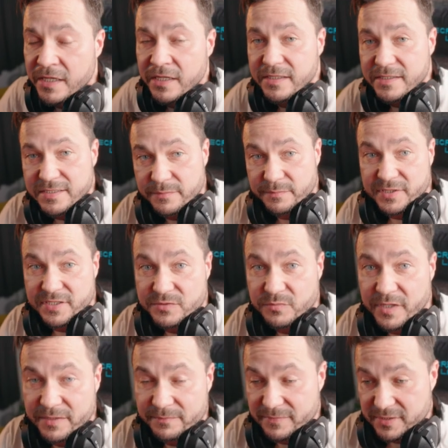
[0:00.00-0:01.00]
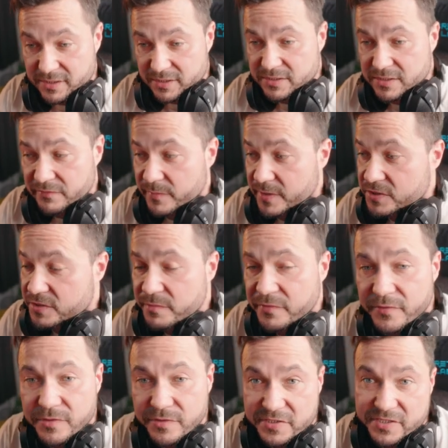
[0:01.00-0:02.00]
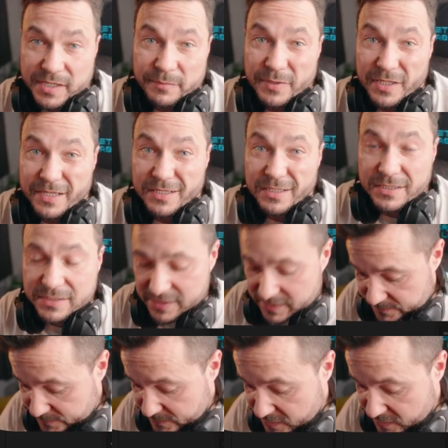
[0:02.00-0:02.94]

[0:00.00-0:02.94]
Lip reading: The simplest way, as I've mentioned before, is applying LUTs.